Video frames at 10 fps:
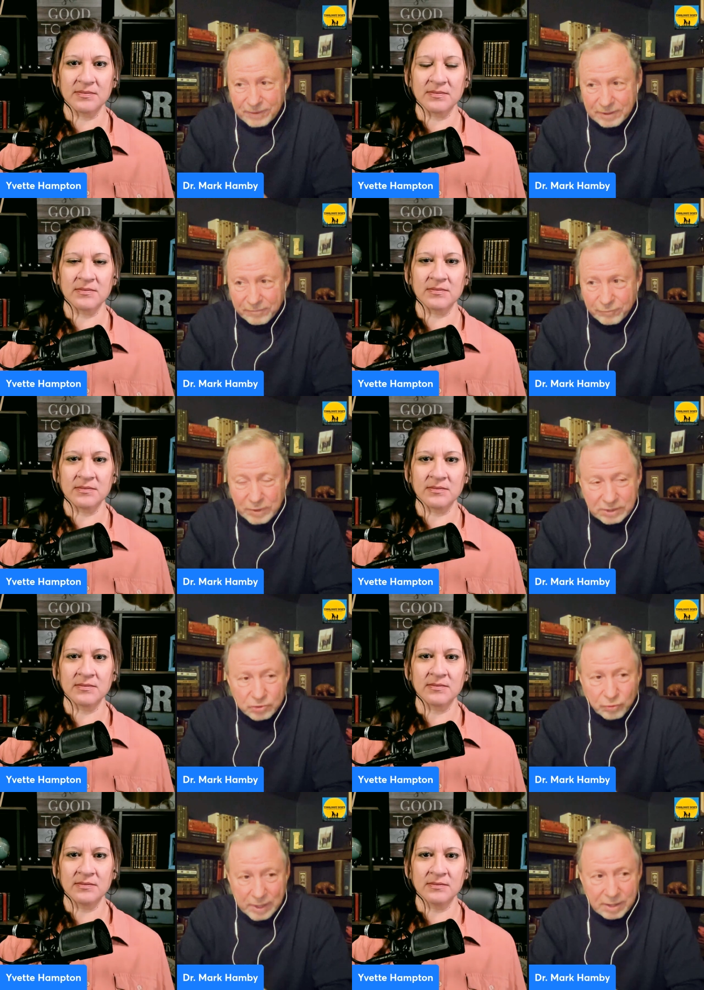Speaker 1: if
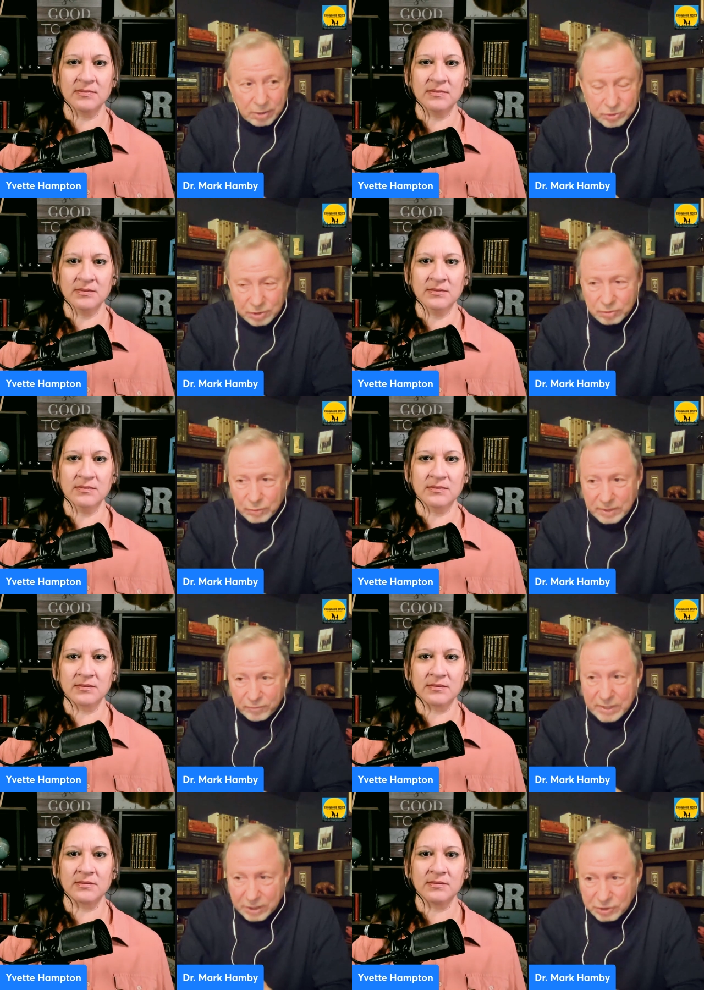we train our
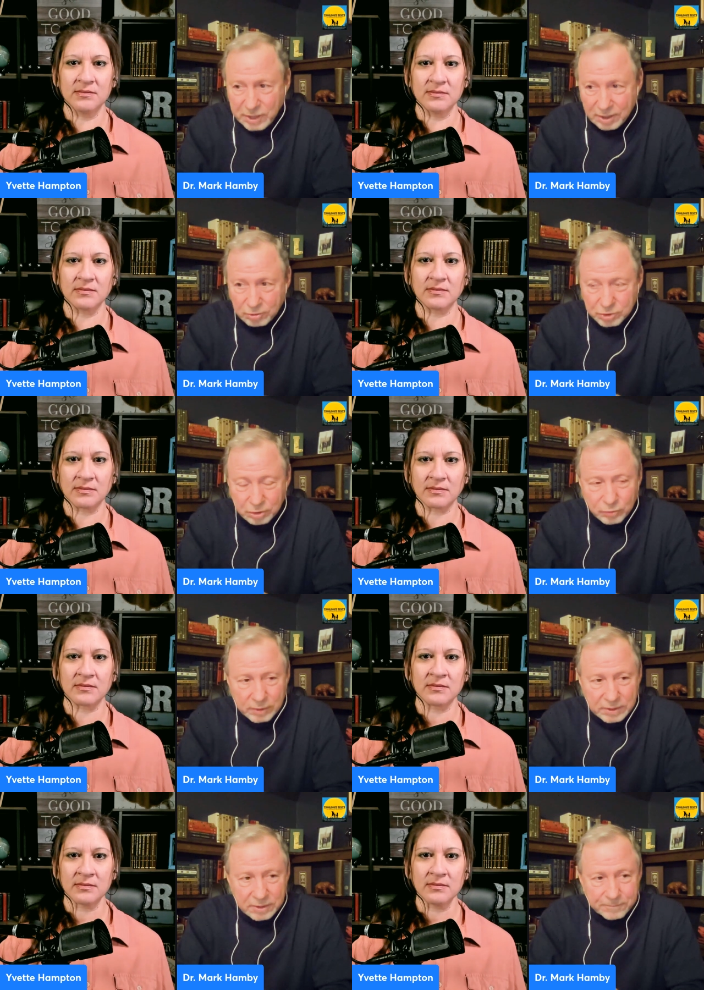children, if we educate our
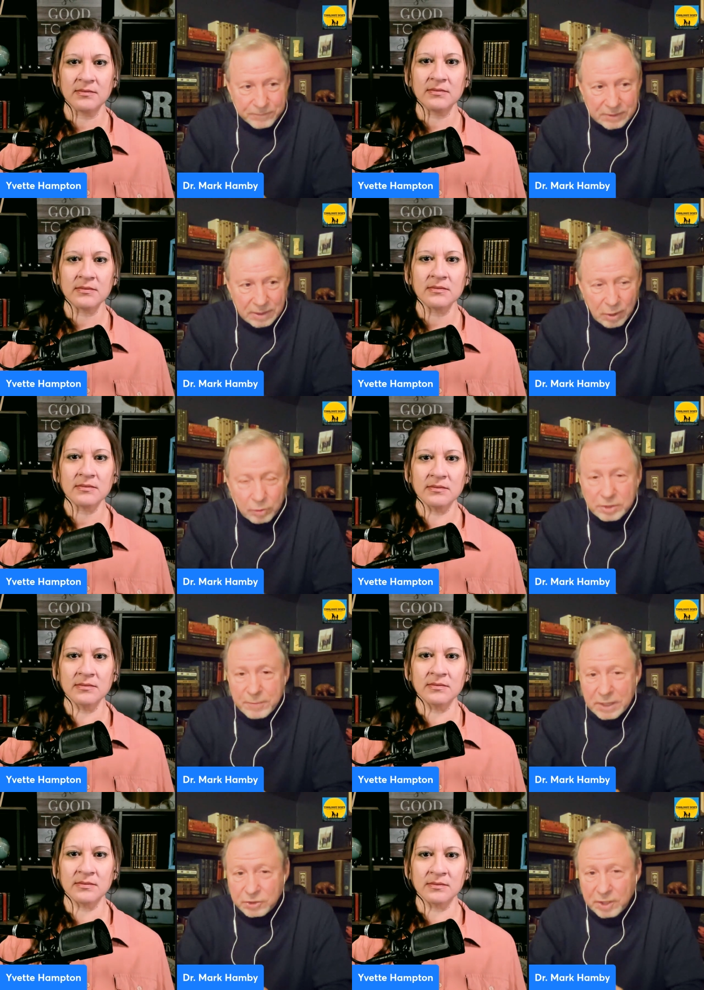children only
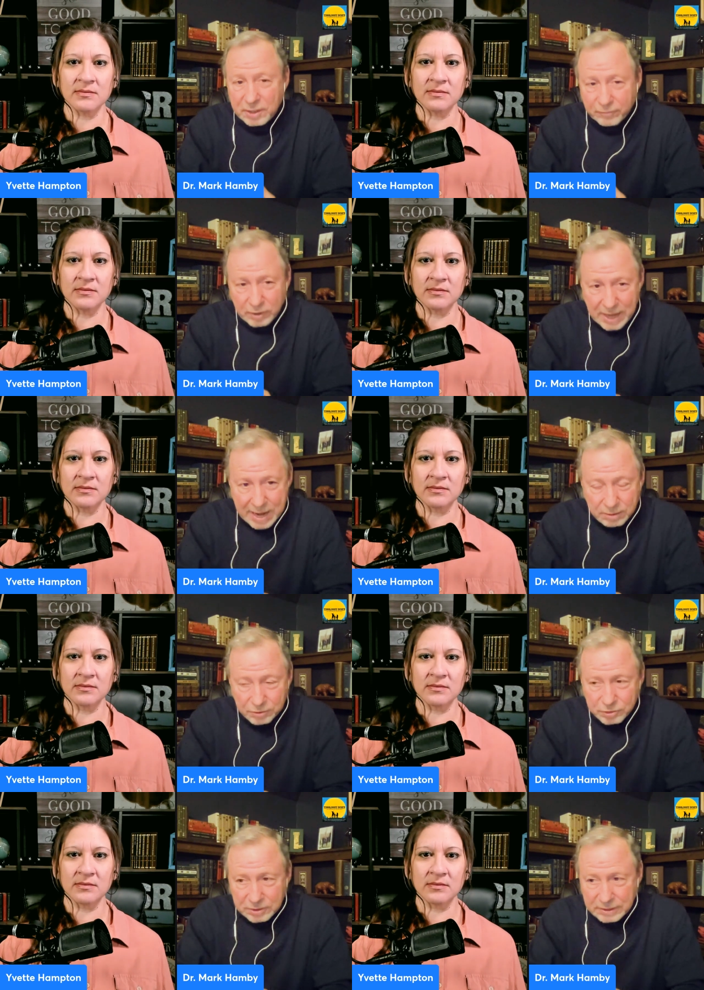to be educated for
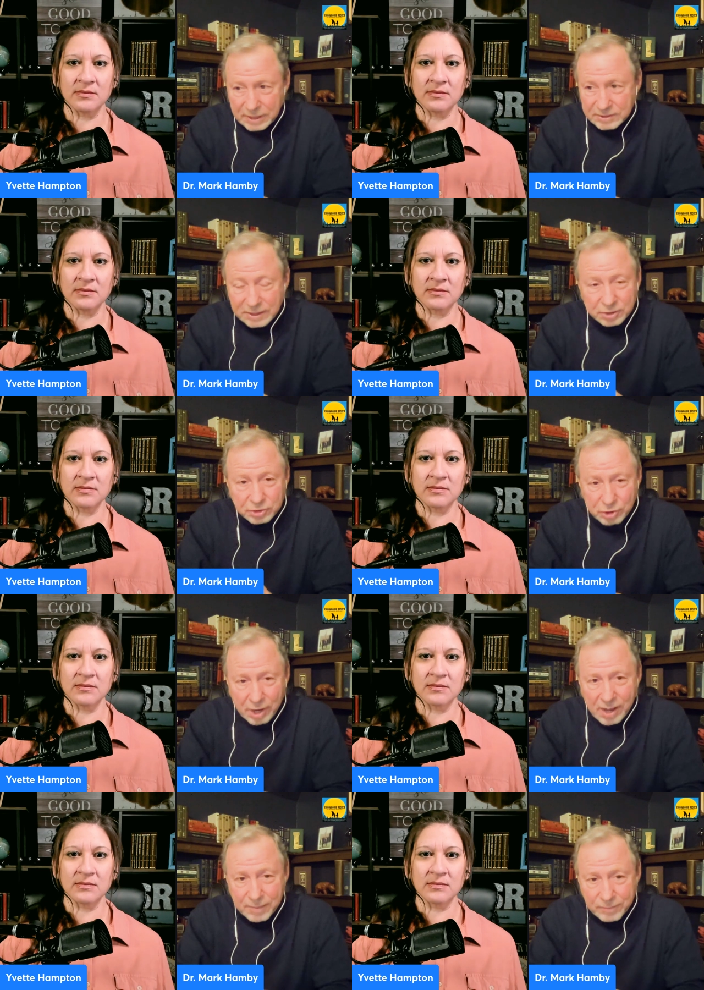college and then to get a
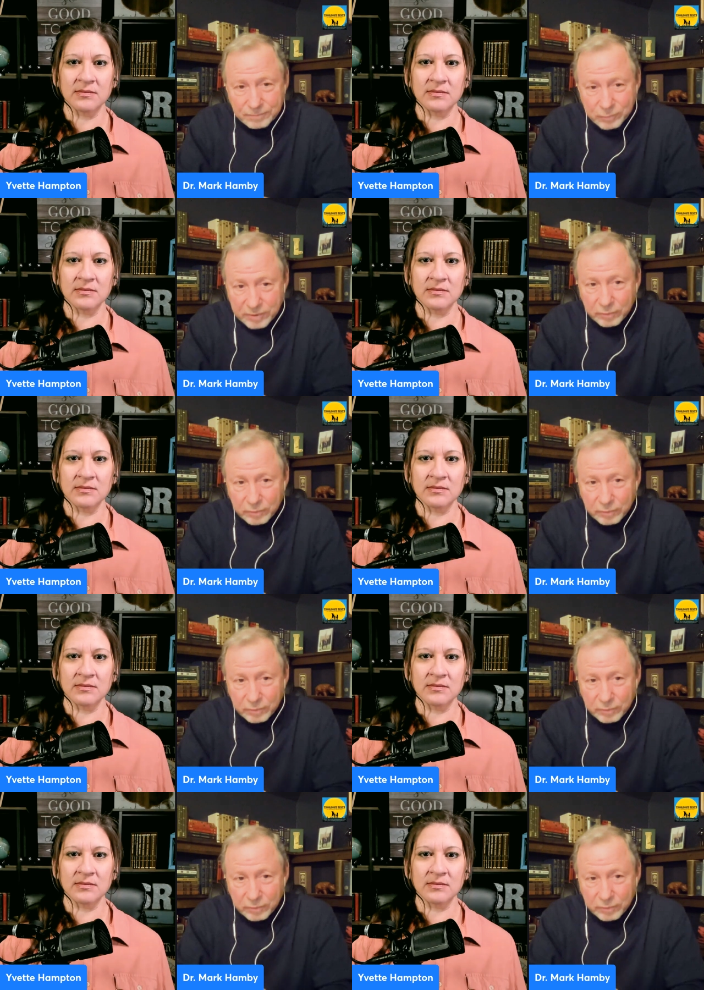job, we,